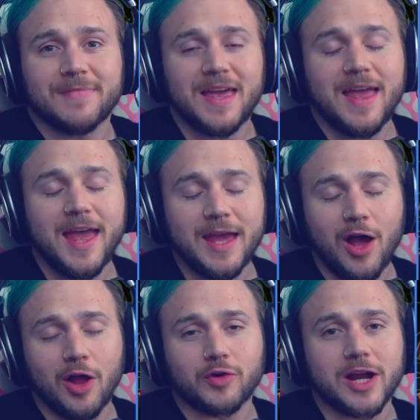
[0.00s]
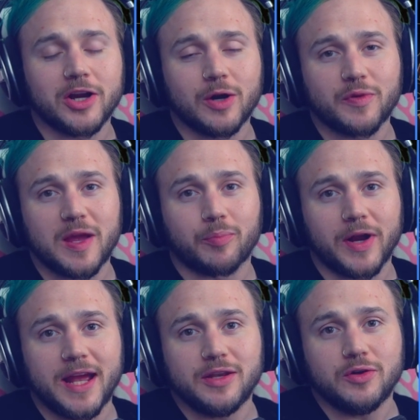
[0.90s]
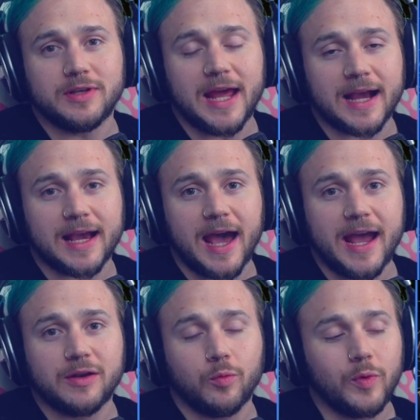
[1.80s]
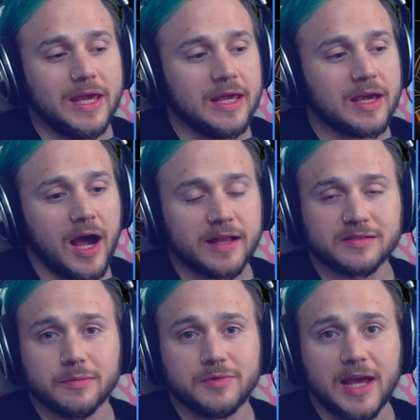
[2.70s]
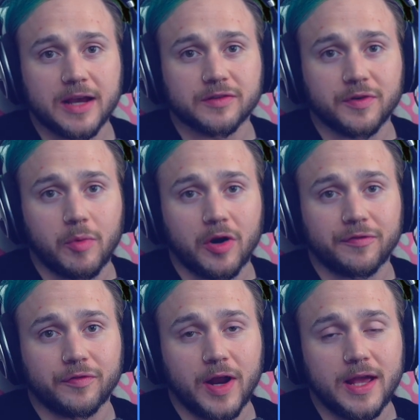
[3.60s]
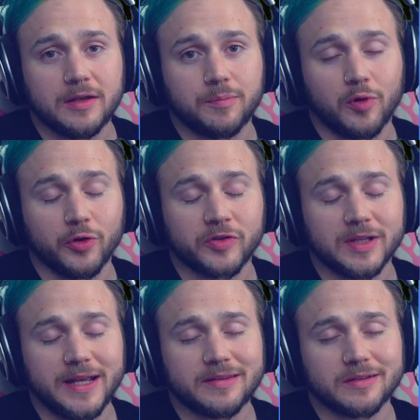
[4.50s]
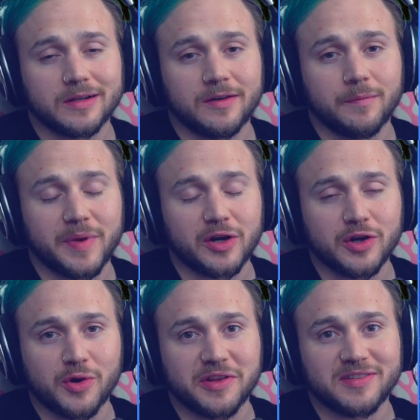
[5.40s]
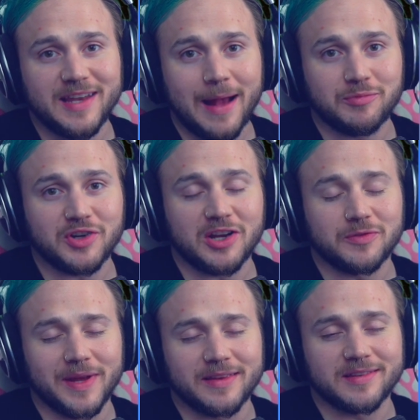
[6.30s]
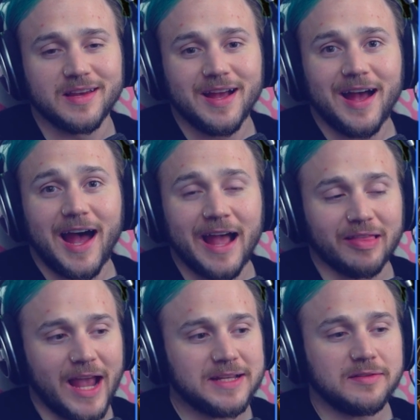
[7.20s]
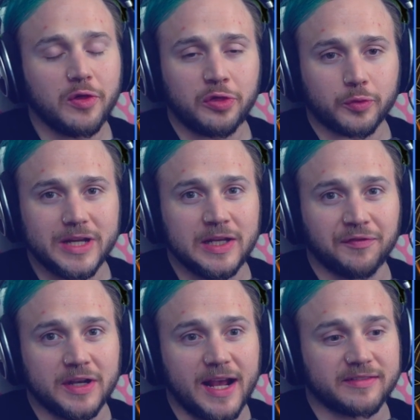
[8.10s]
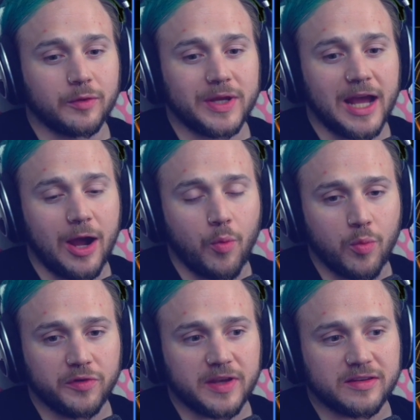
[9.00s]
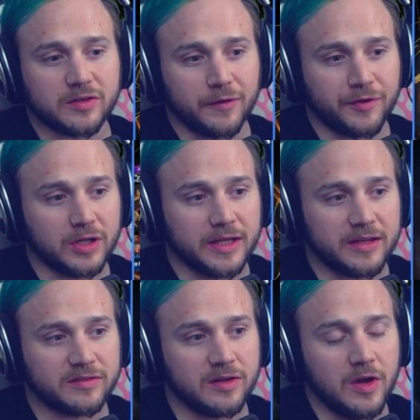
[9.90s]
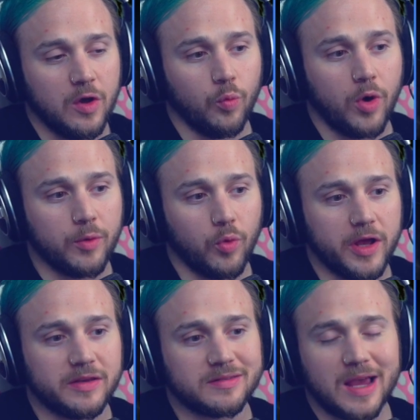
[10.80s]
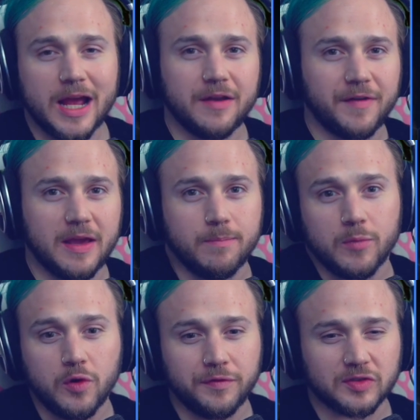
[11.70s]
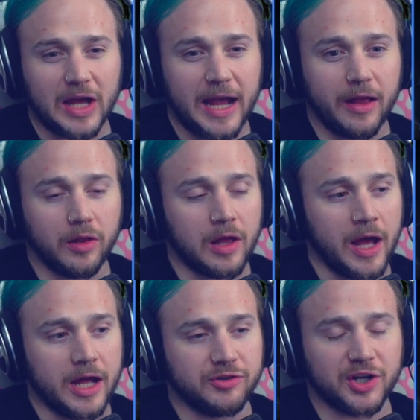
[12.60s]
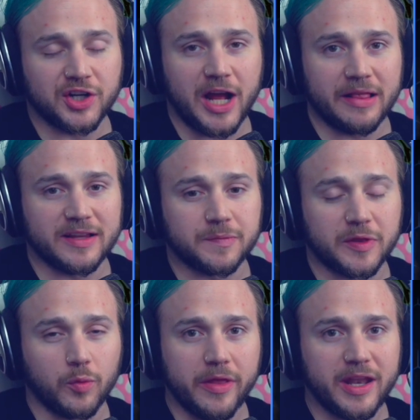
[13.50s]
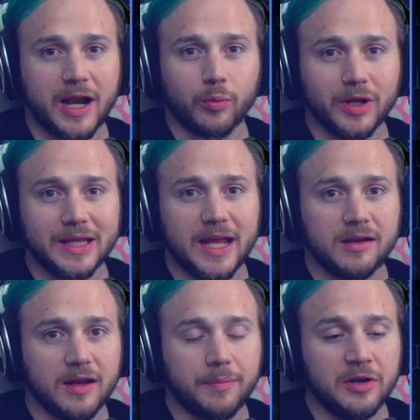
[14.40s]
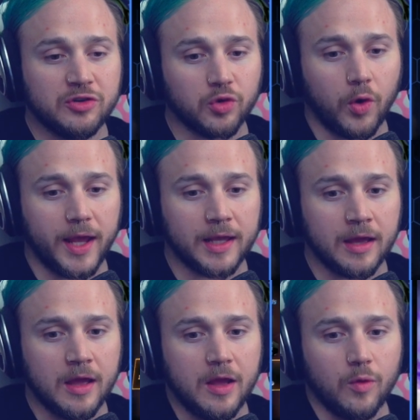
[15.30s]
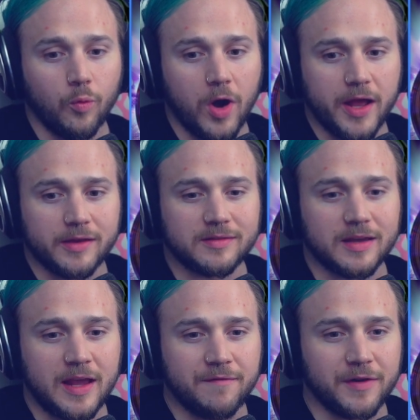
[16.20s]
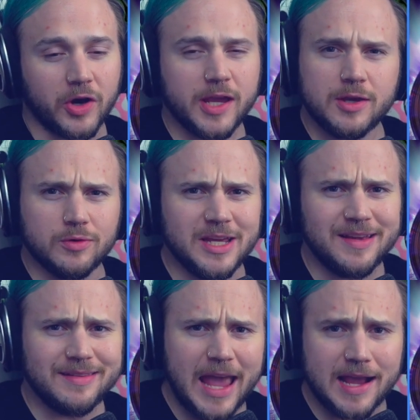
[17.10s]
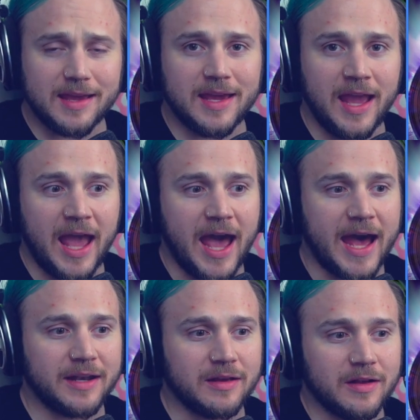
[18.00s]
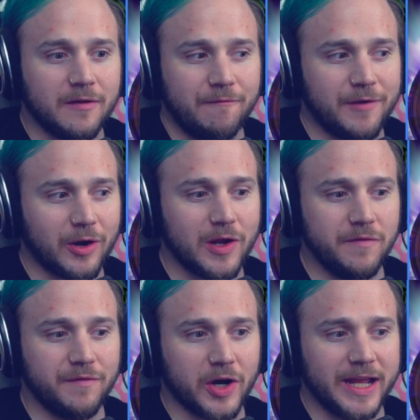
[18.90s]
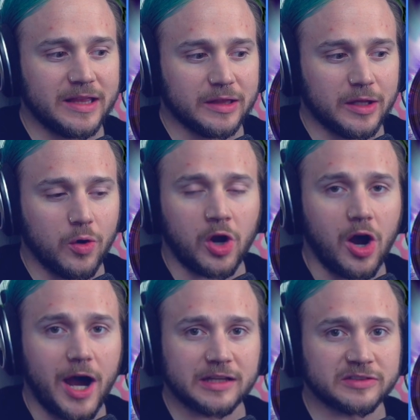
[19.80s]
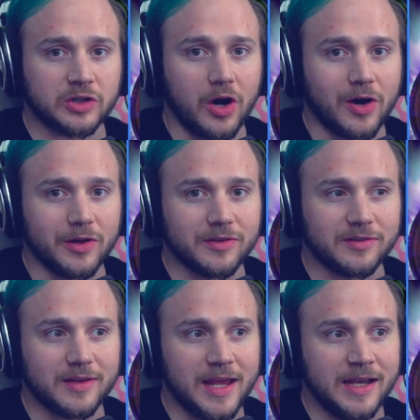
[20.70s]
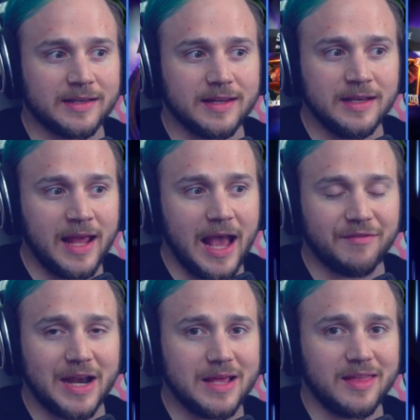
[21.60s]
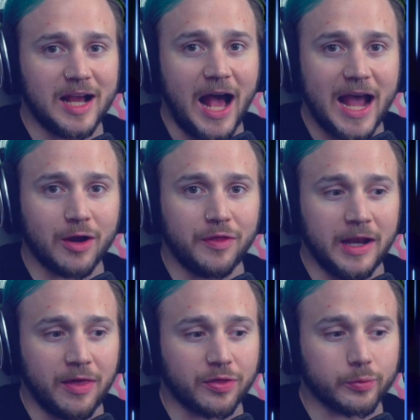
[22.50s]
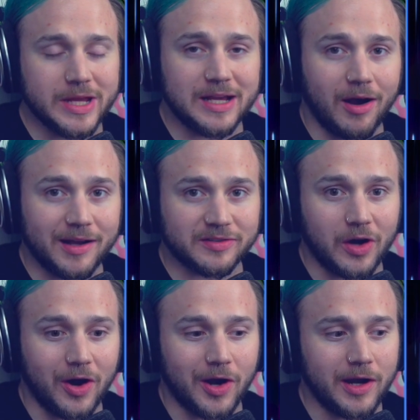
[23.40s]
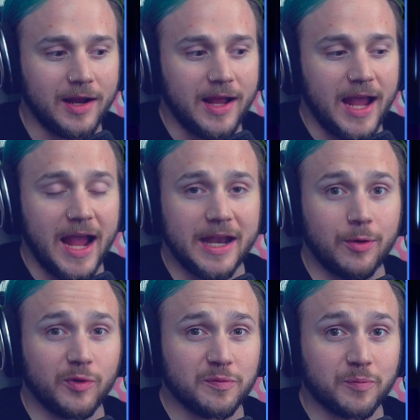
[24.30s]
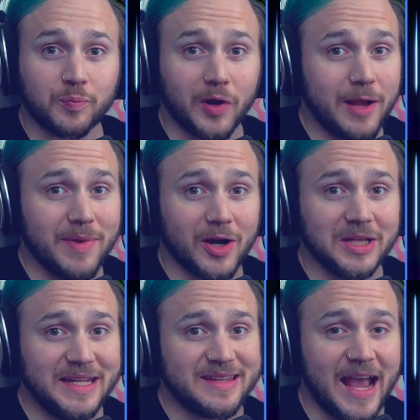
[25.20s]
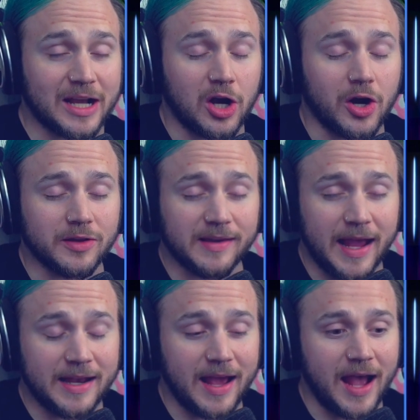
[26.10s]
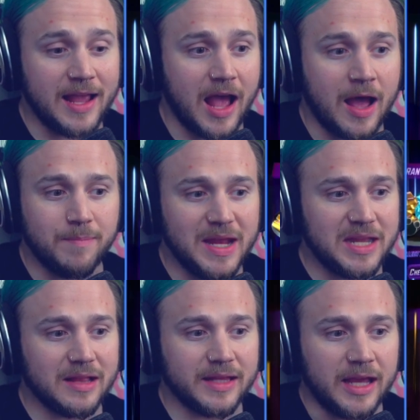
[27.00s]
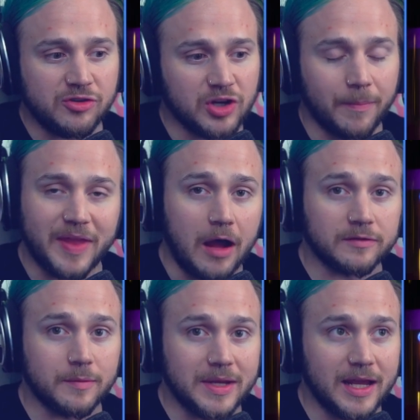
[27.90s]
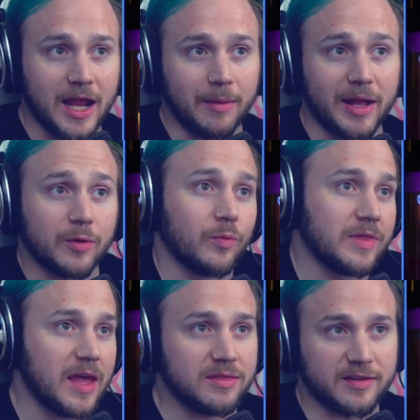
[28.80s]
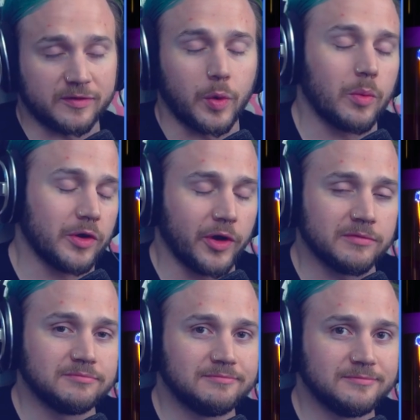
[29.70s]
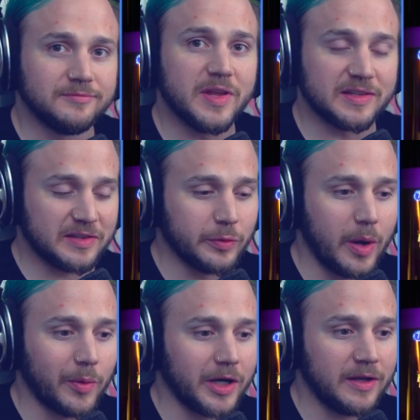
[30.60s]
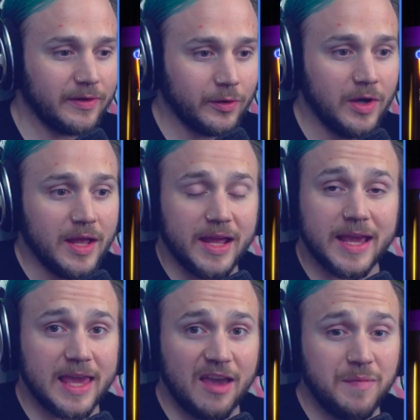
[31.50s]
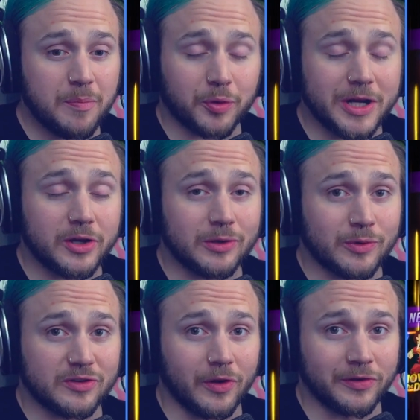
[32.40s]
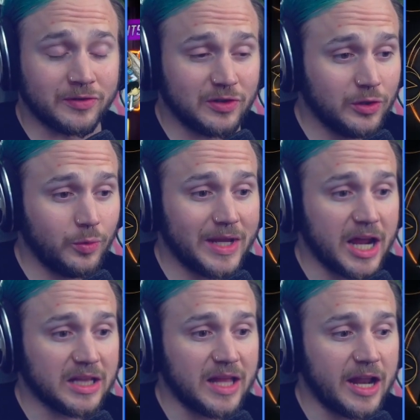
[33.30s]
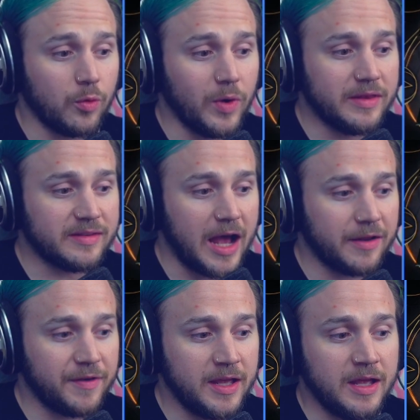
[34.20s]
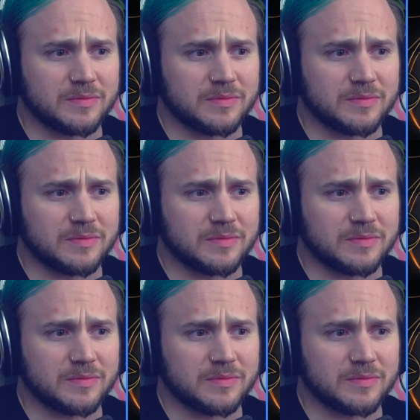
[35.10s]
Hey y'all, Gregor here with a brand new deck guide. We got some decks from our friend Pulse Glazer, better known as Snap Judgments. I liked the three different decks that we got. One was a Surfer list, one was kind of a move style Juggernaut list, but the one that I really ended up enjoying was a very unique deck. It had very, very low cost cards. It didn't have anything higher than a 3-cost card, and it was primarily tech cards. And immediately it jumped out to me, and I'm like, this is the one we're doing. This is the one we're going to do. It gave me pretty good results too. We got a lot of wins out of it.